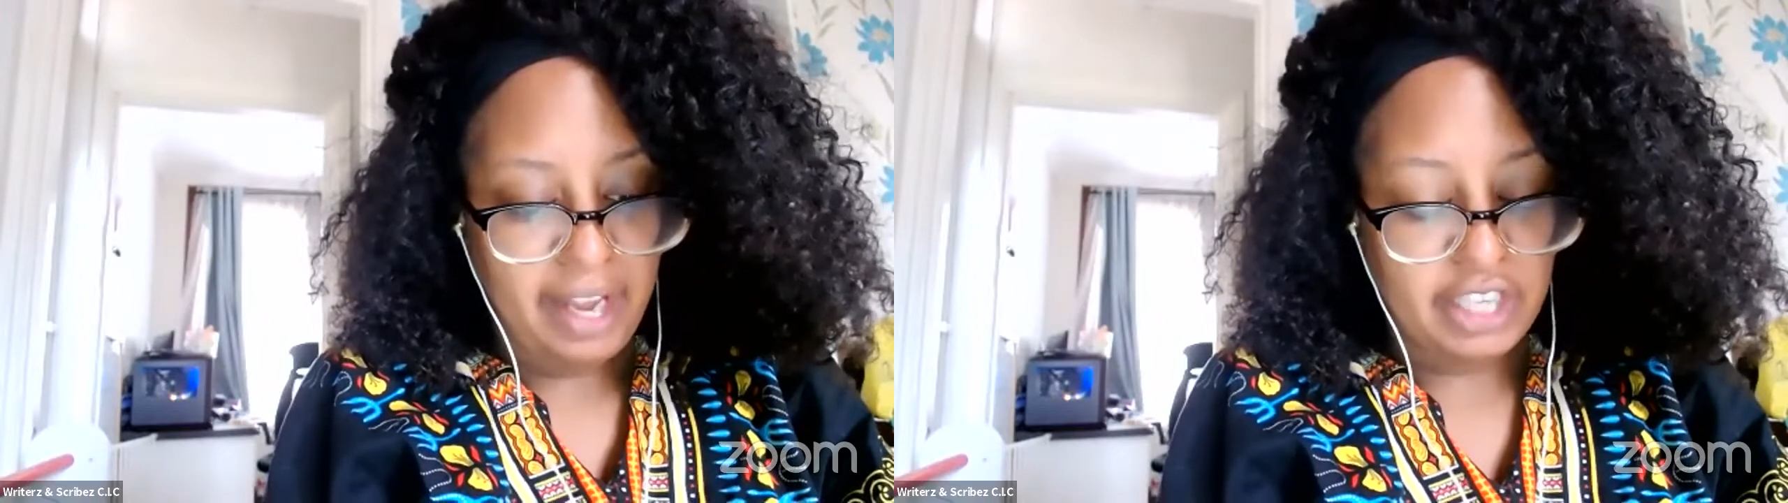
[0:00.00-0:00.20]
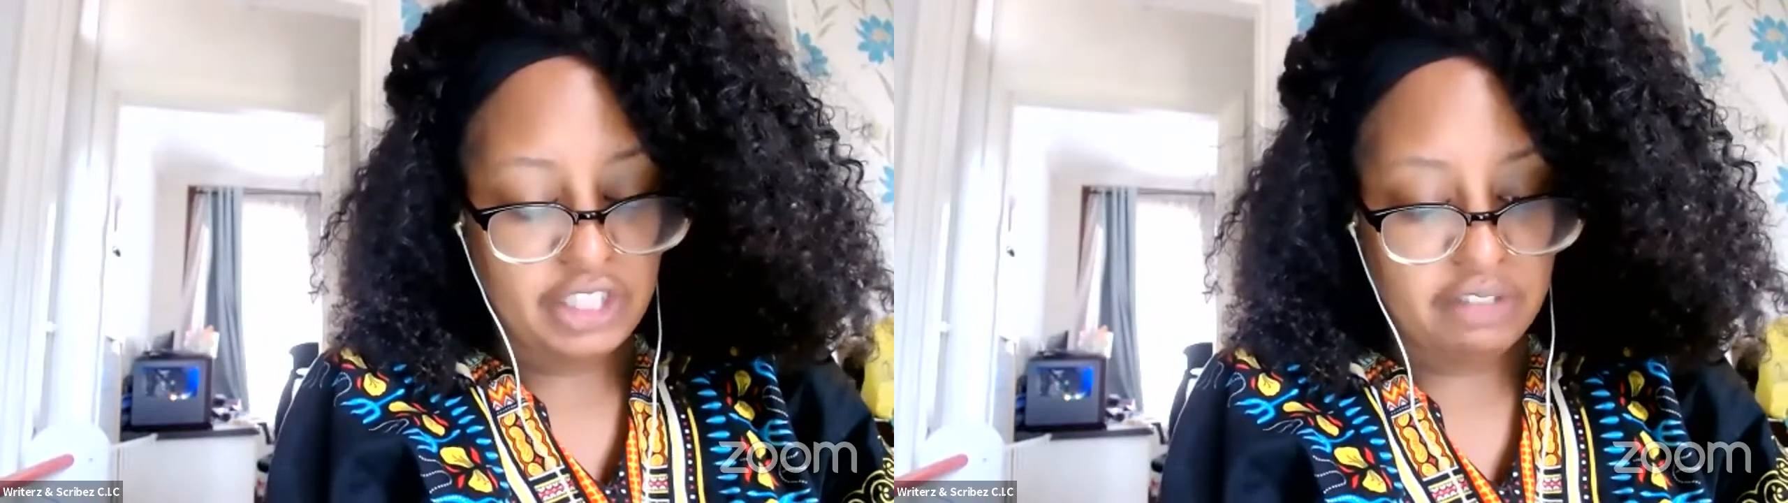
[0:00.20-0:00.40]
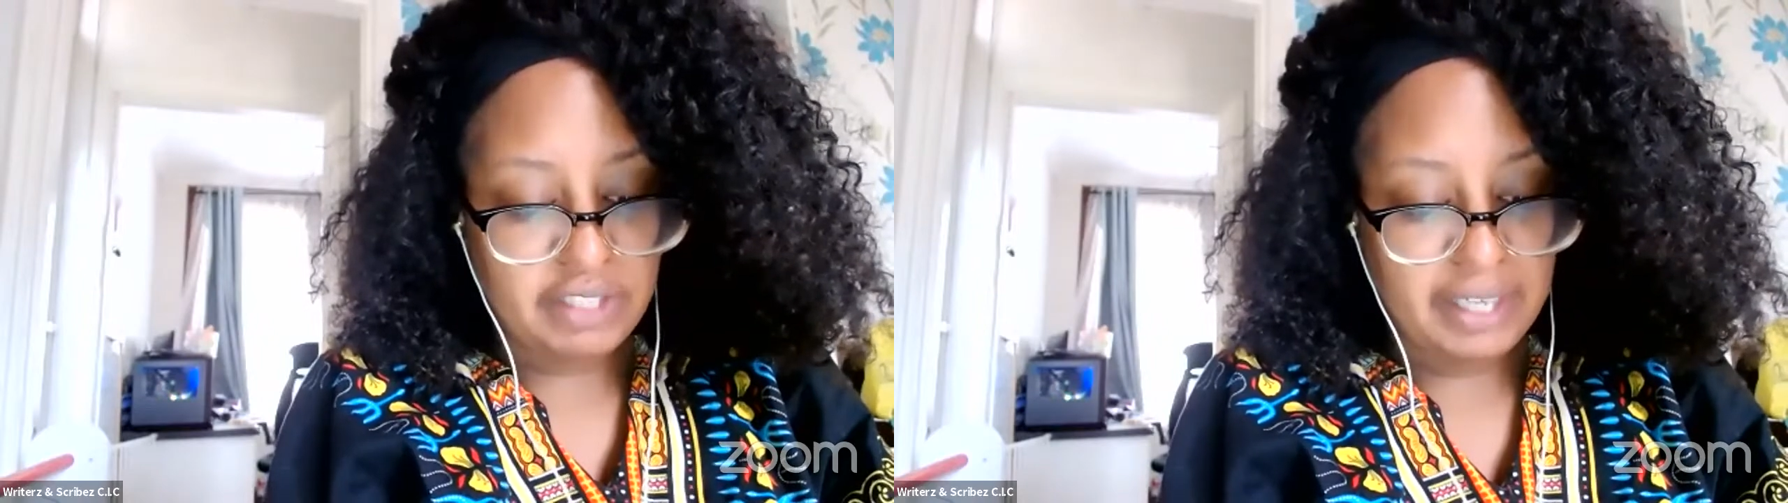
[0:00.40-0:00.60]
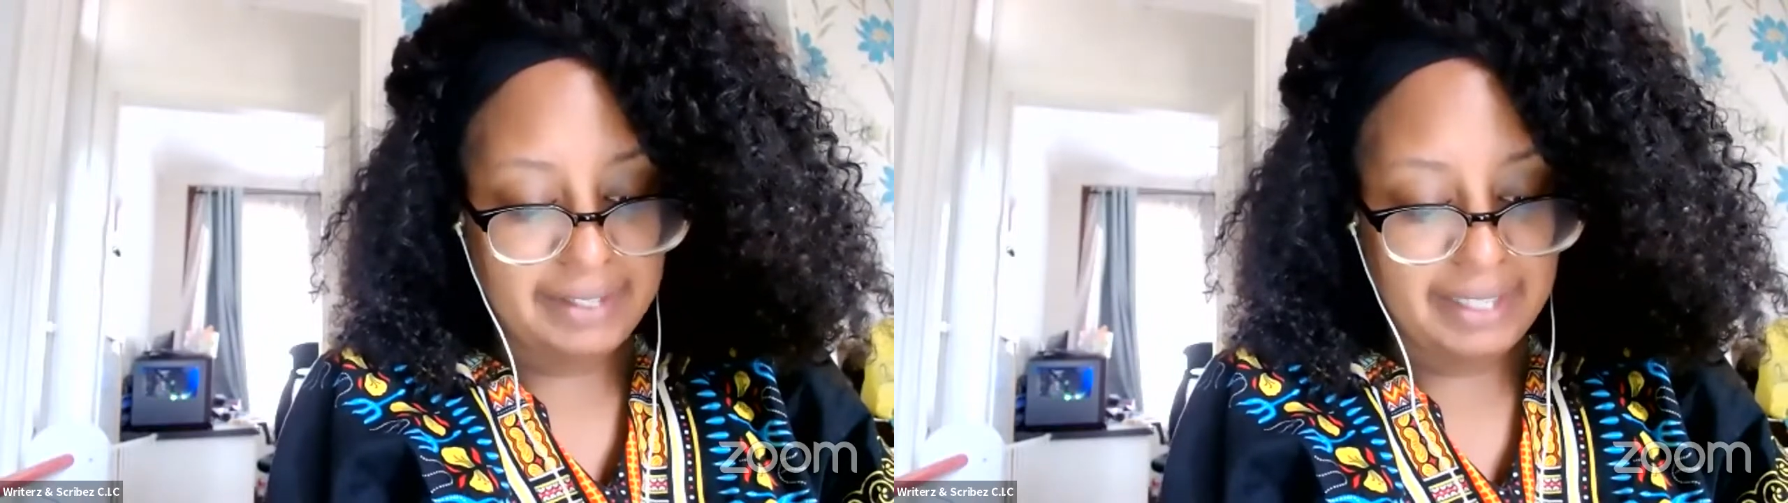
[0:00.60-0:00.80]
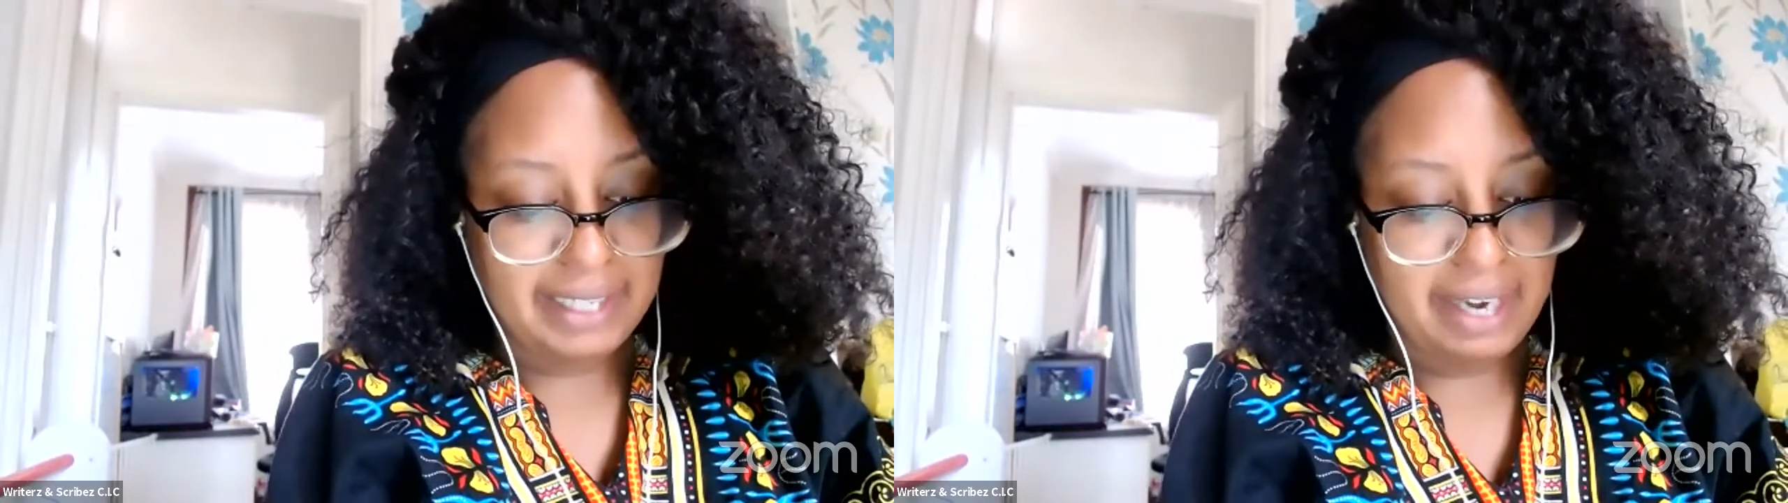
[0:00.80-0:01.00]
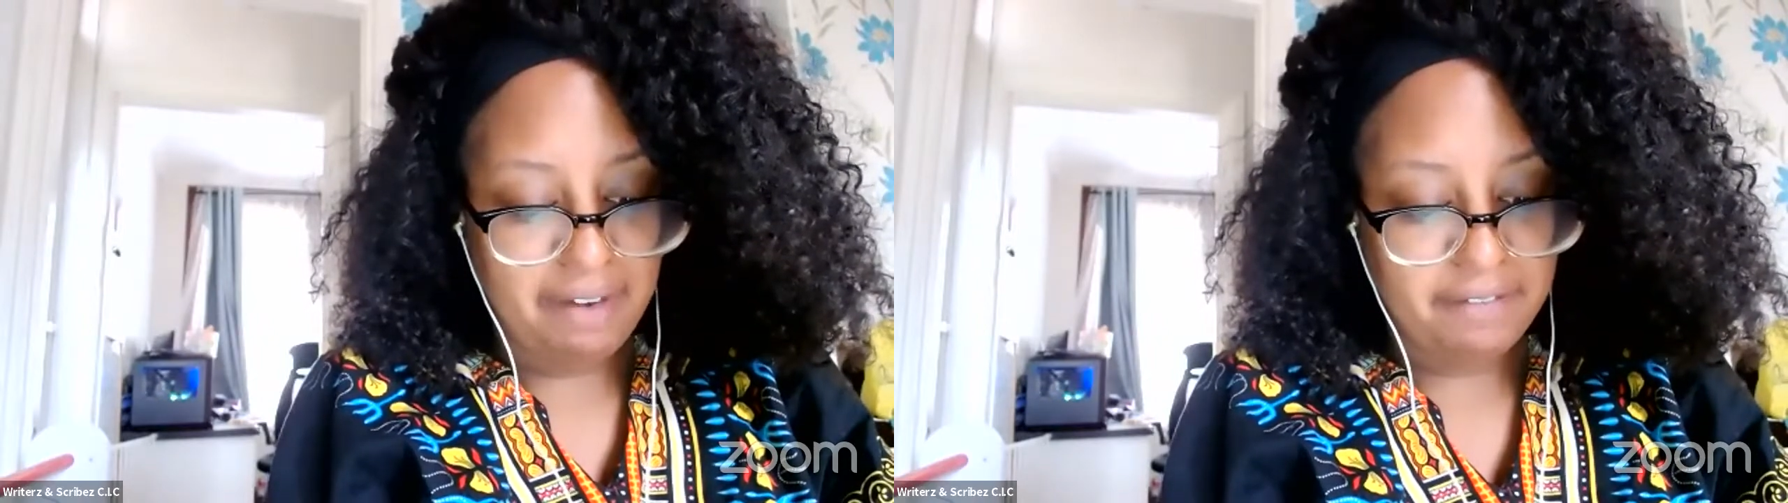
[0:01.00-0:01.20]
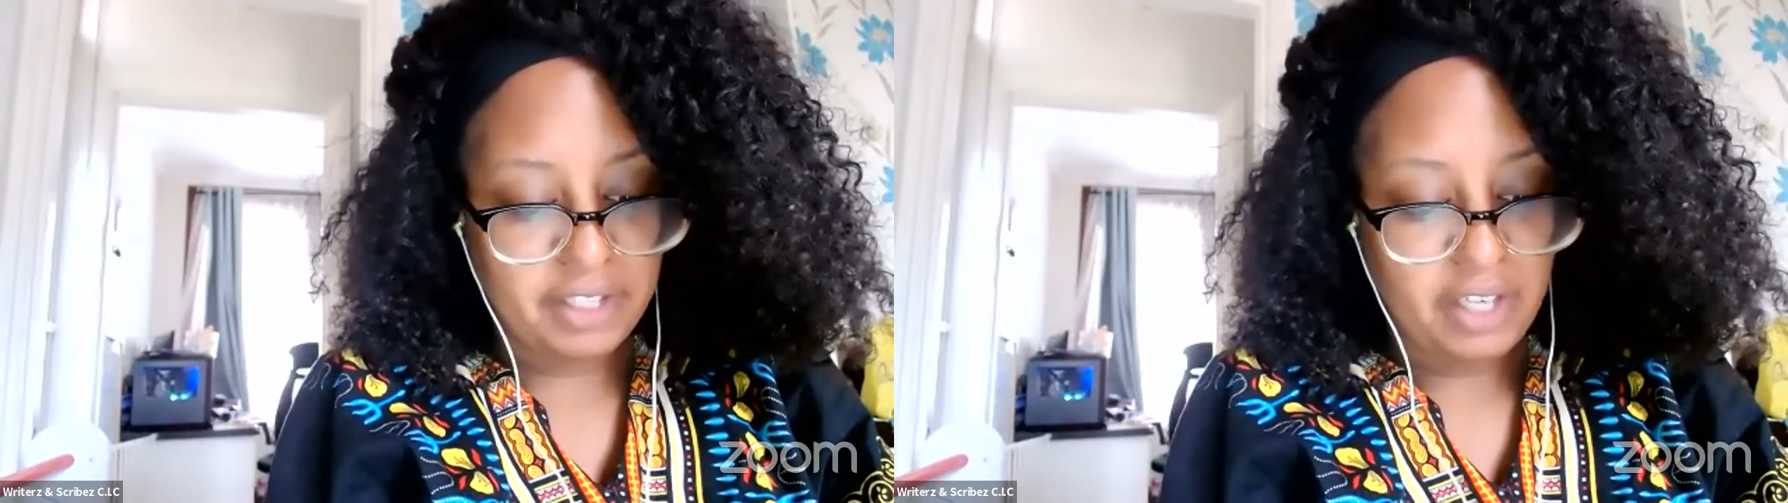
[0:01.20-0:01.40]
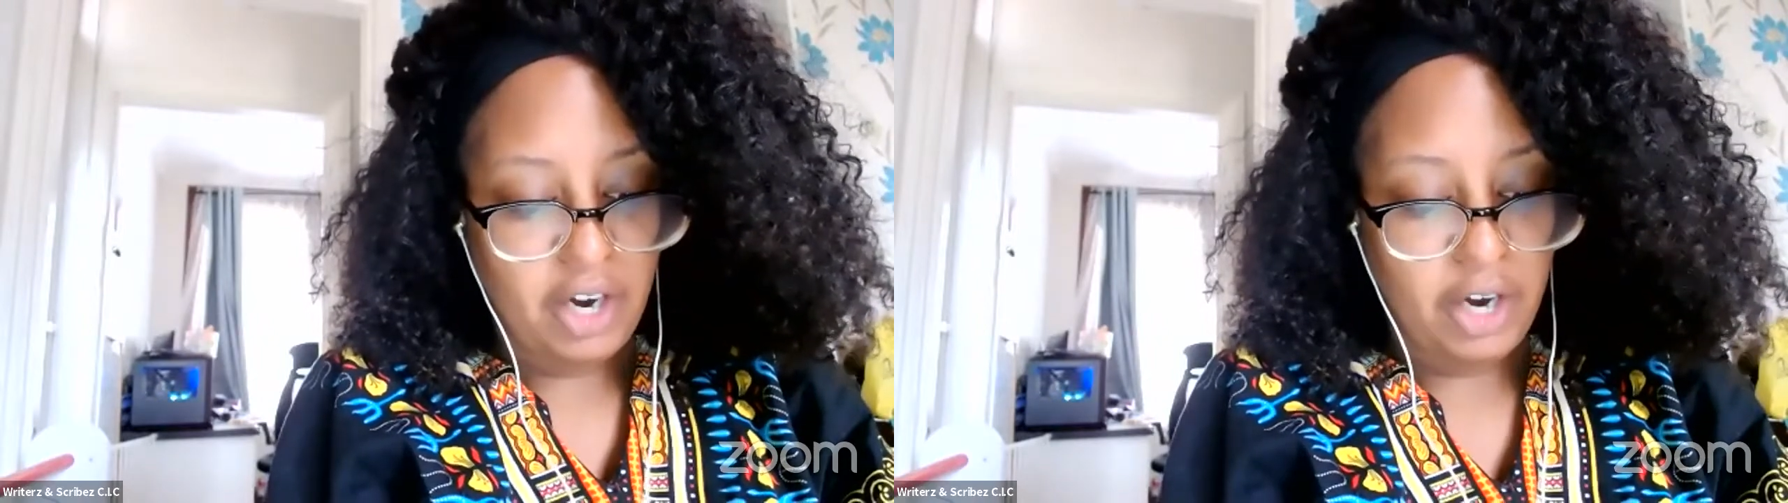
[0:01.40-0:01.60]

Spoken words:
I should return the gift.